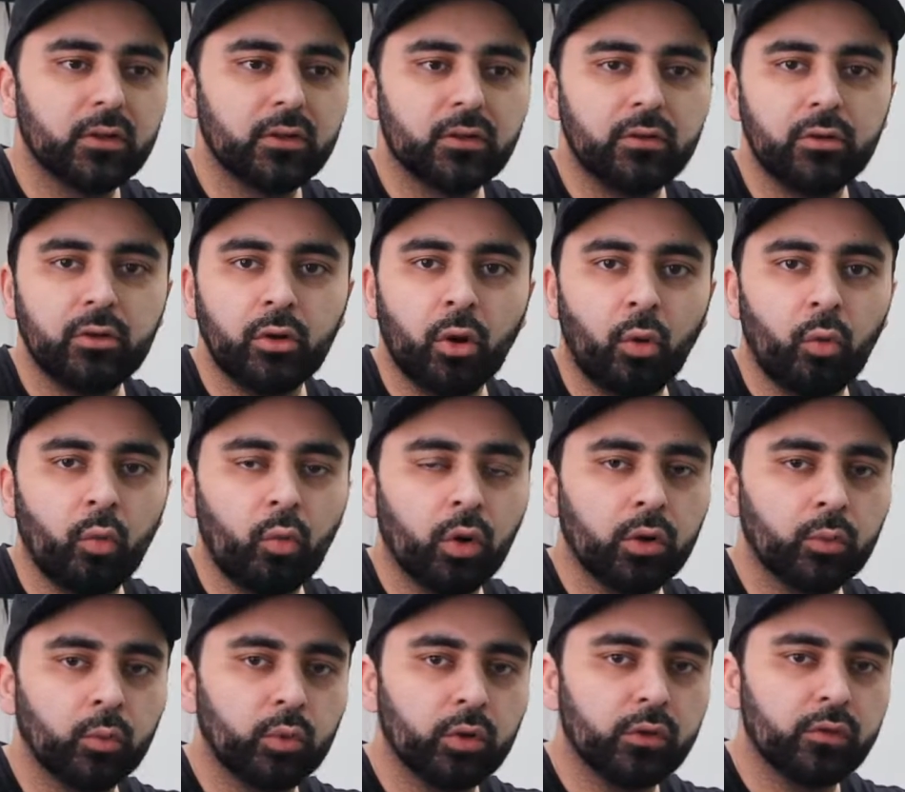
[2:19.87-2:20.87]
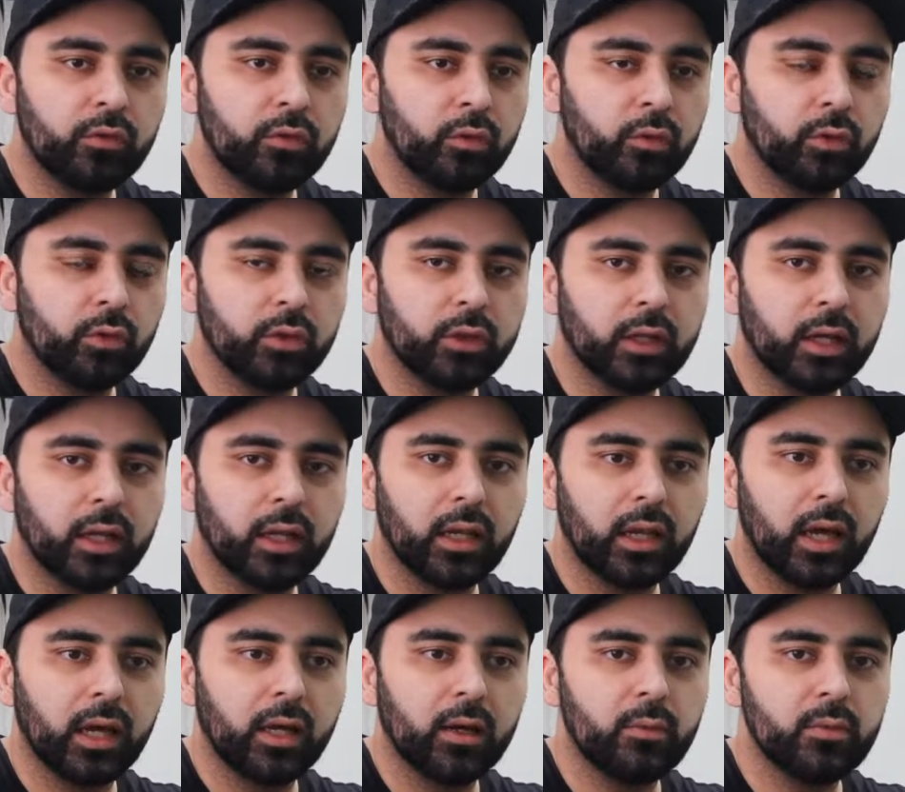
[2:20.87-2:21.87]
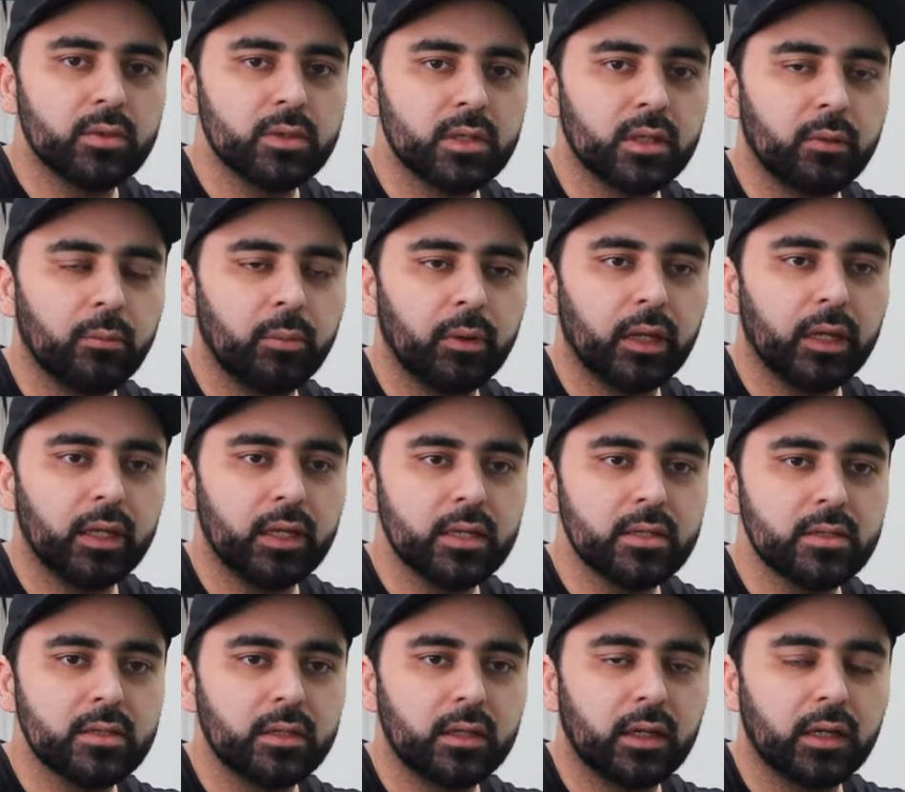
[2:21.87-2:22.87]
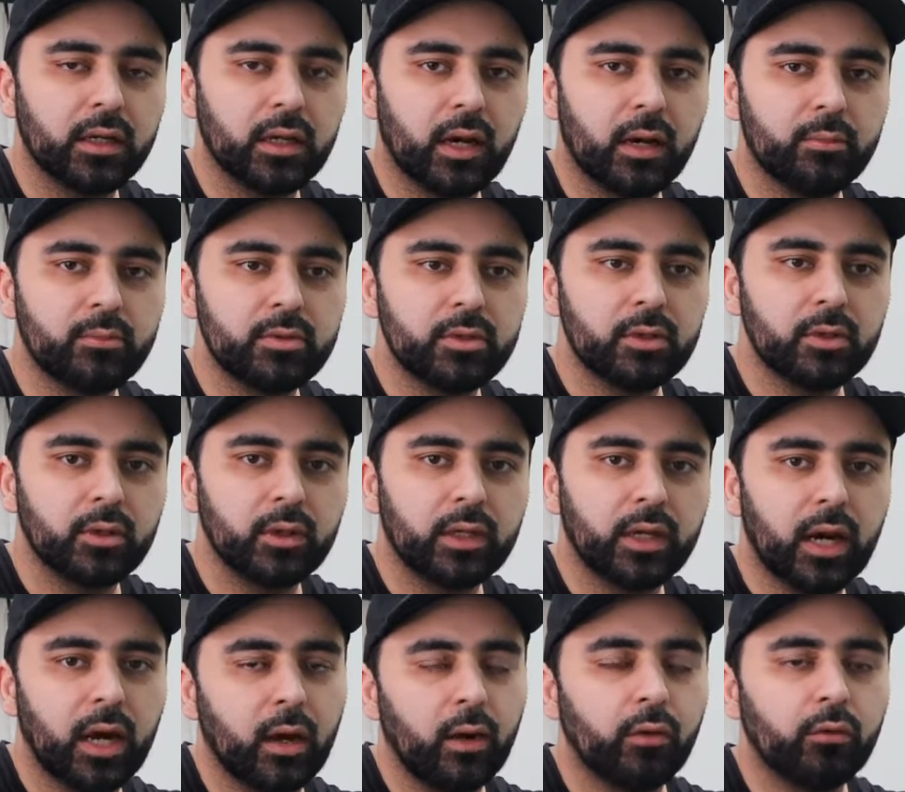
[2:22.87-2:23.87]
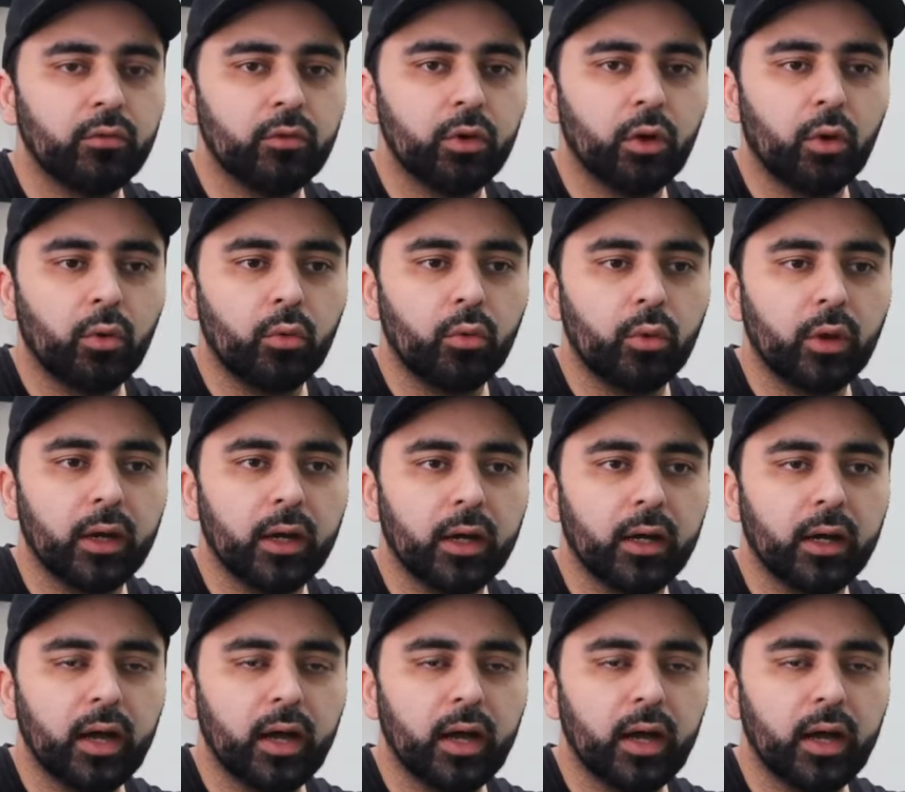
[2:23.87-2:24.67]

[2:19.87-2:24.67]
No one would have thought that Elanga was going to play yesterday, absolutely out of nowhere.